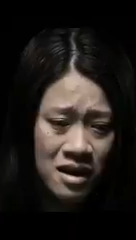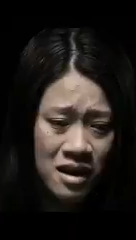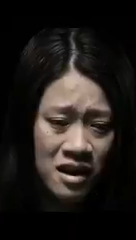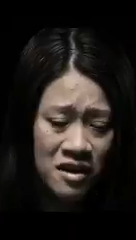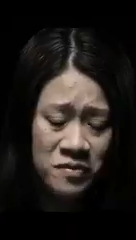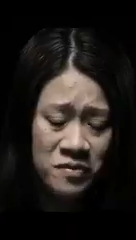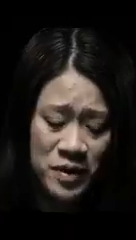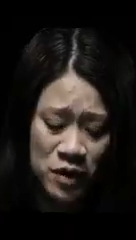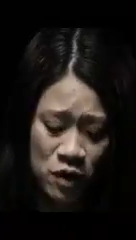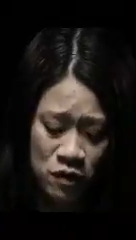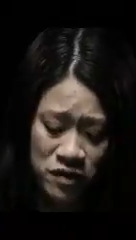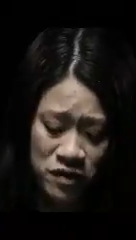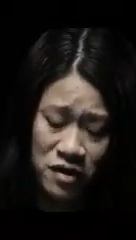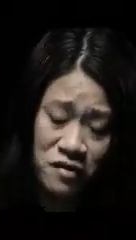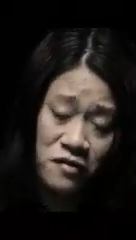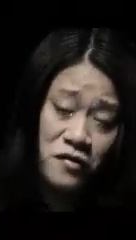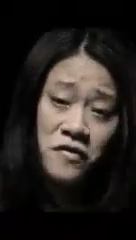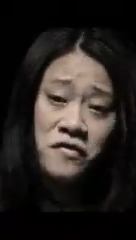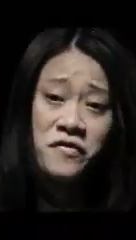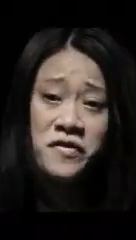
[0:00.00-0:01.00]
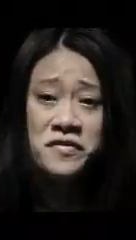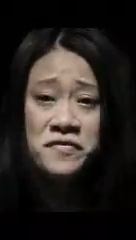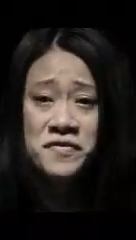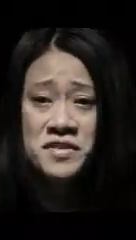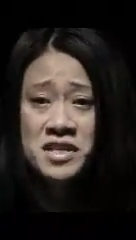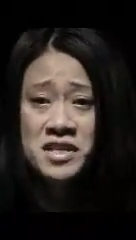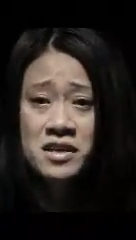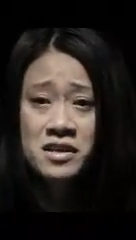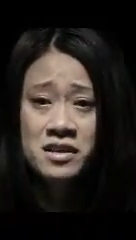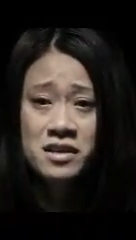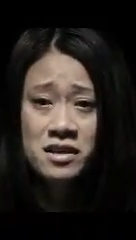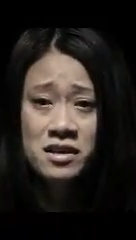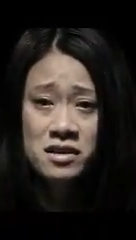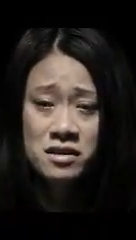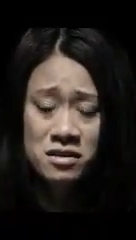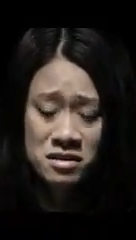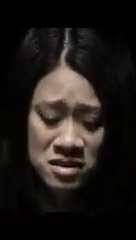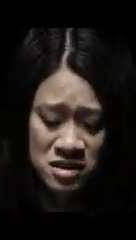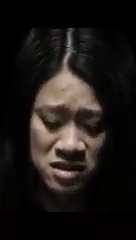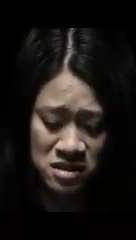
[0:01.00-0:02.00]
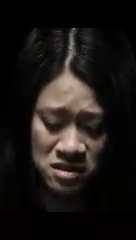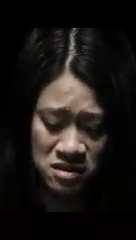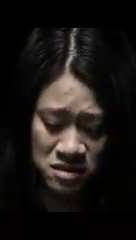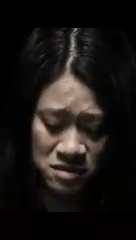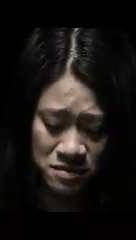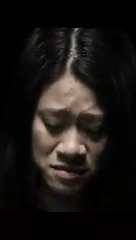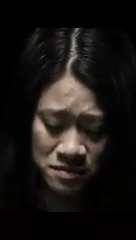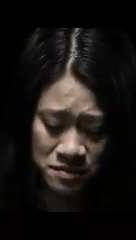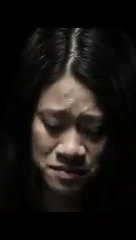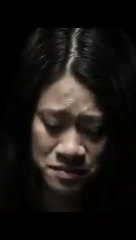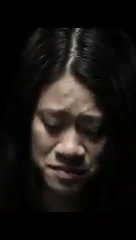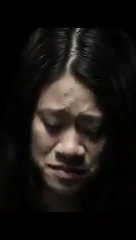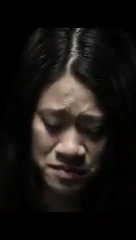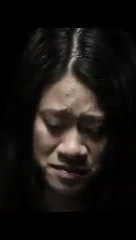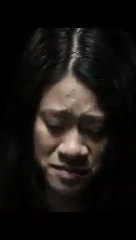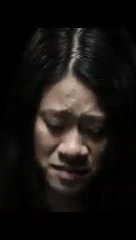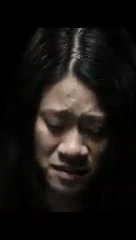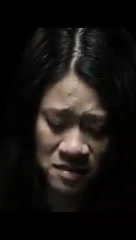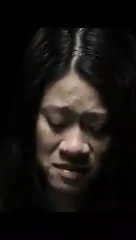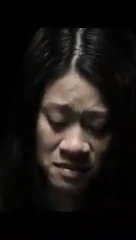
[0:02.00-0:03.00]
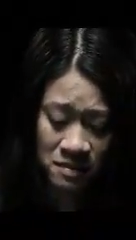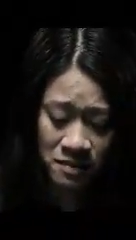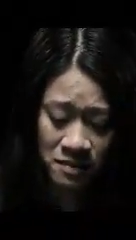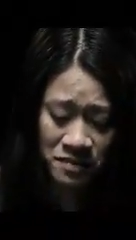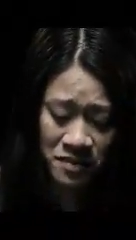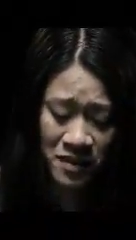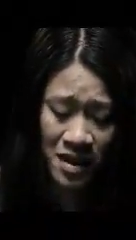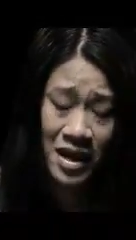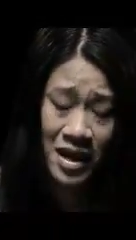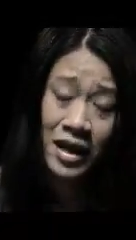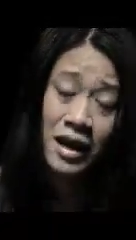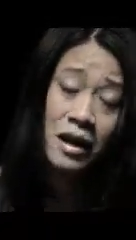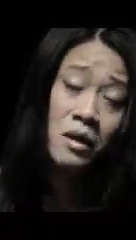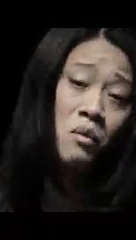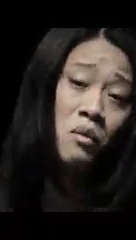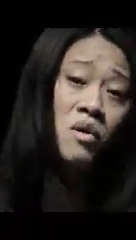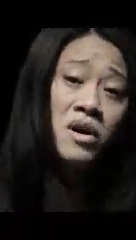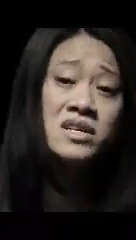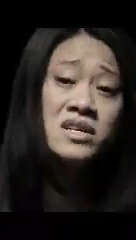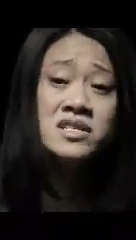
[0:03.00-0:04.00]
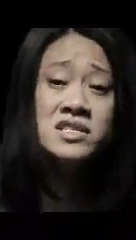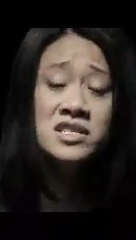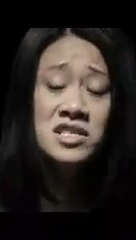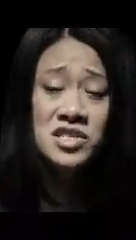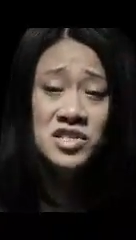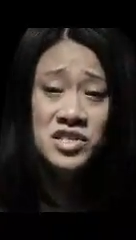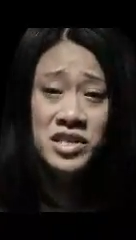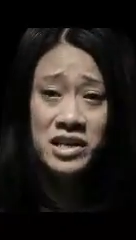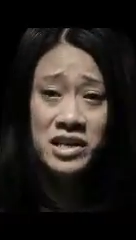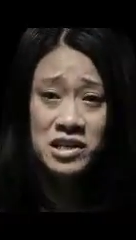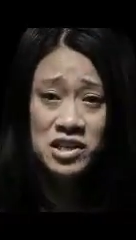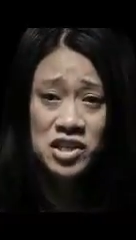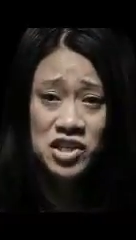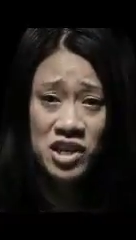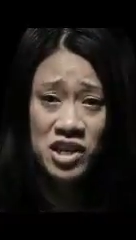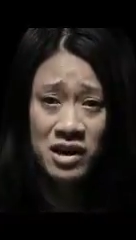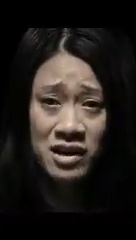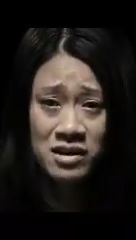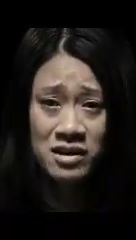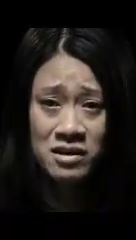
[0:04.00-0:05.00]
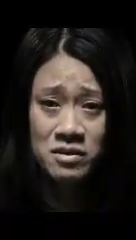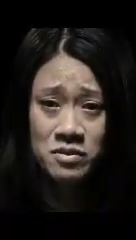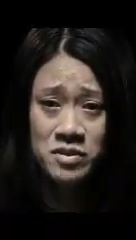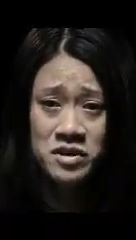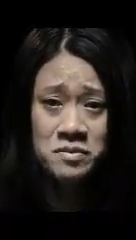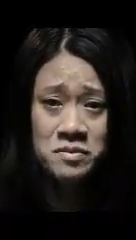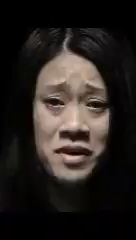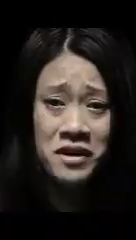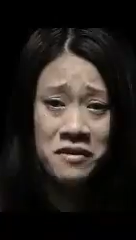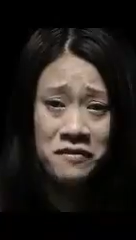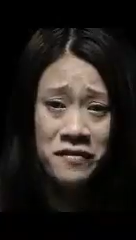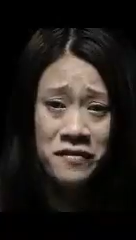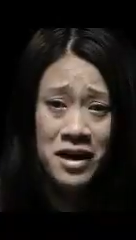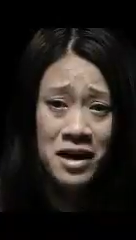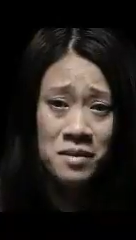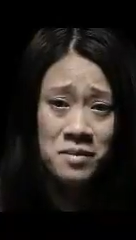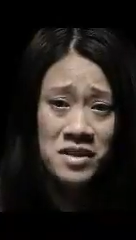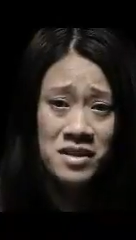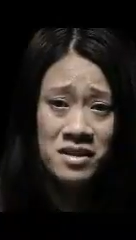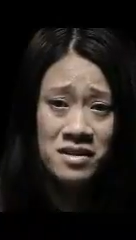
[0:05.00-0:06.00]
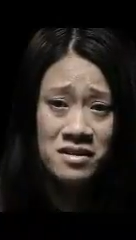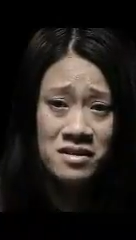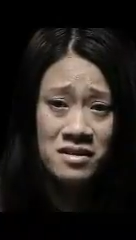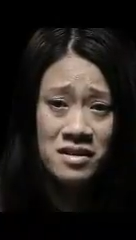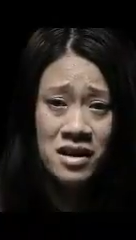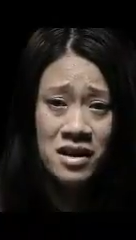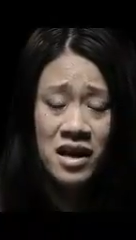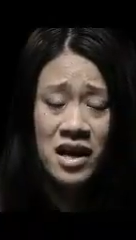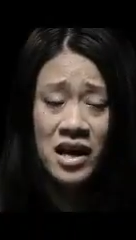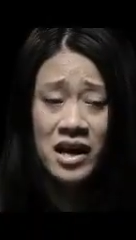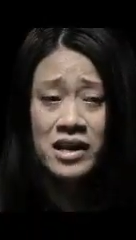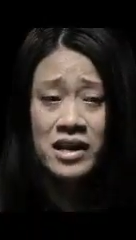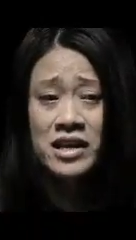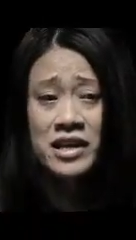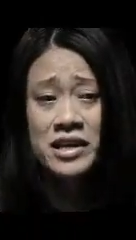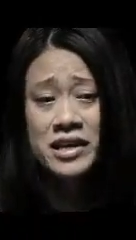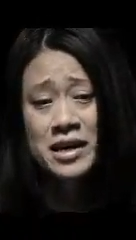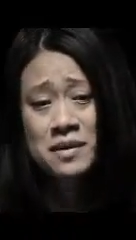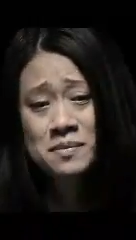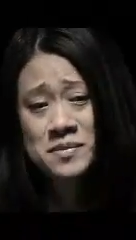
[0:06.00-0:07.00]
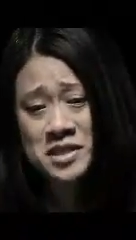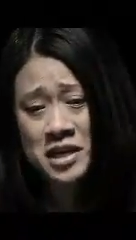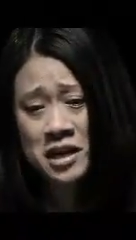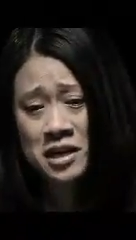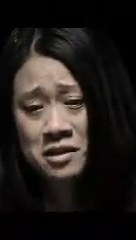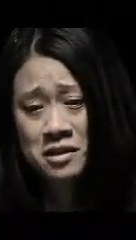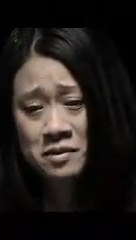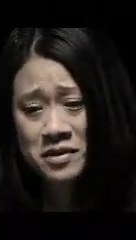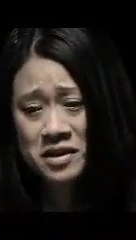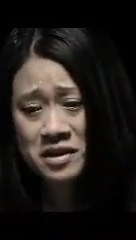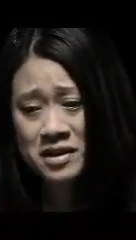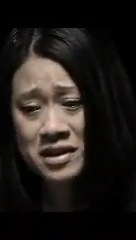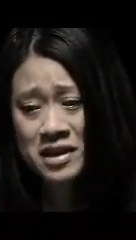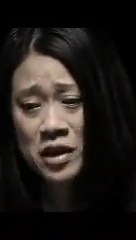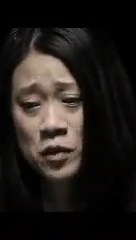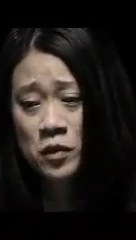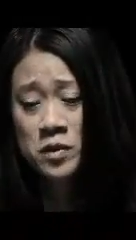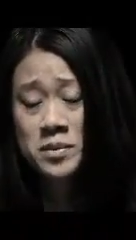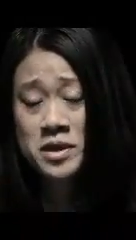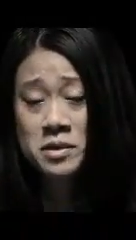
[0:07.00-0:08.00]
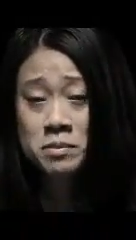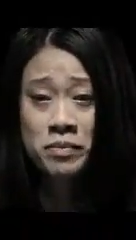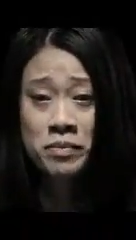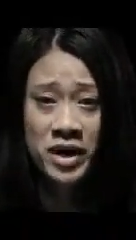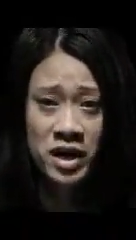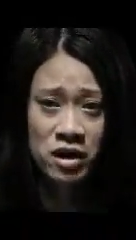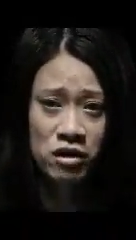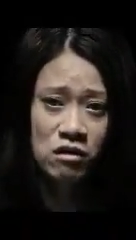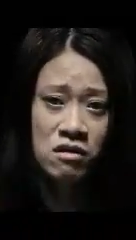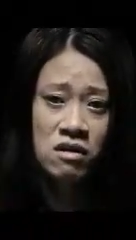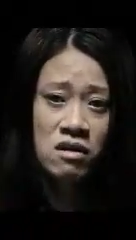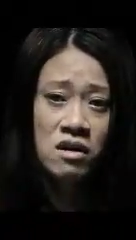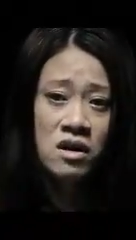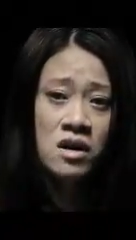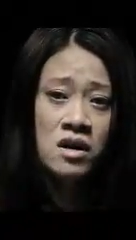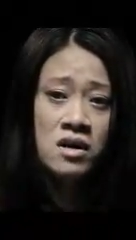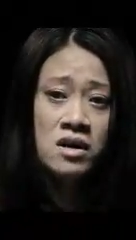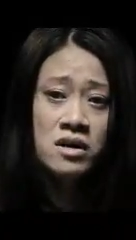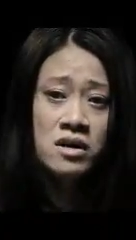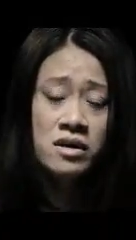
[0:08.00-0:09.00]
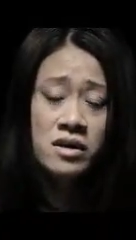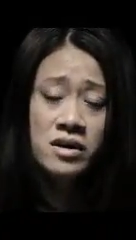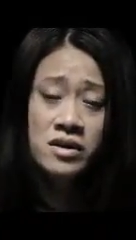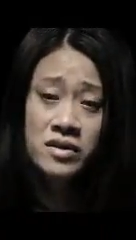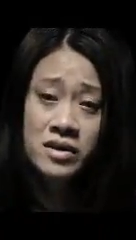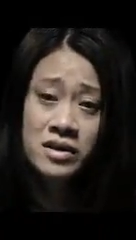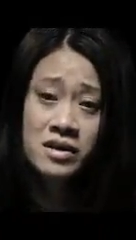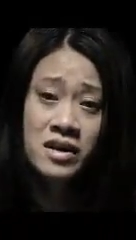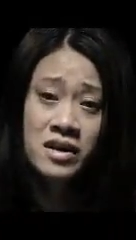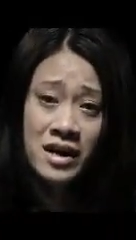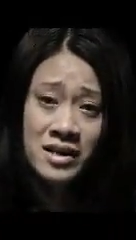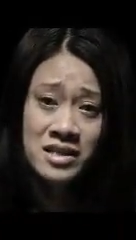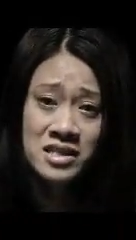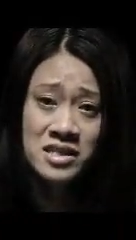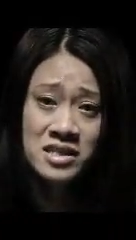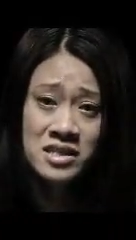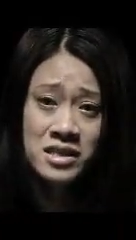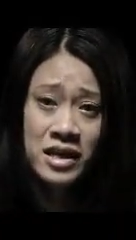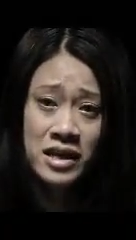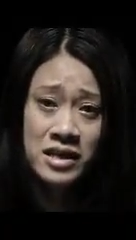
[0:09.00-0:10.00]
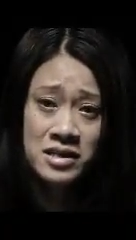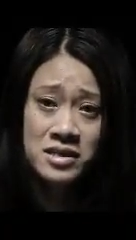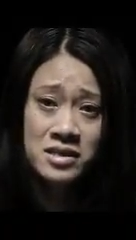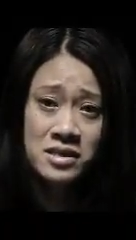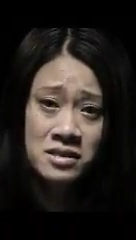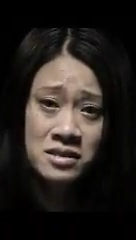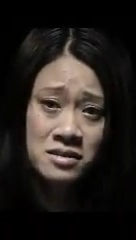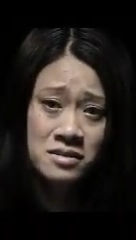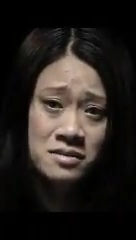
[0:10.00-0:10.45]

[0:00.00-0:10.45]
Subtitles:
I've been over here for 15 years, and I wanted to stay in China with my family, and he kept telling me that it would be better in the United States.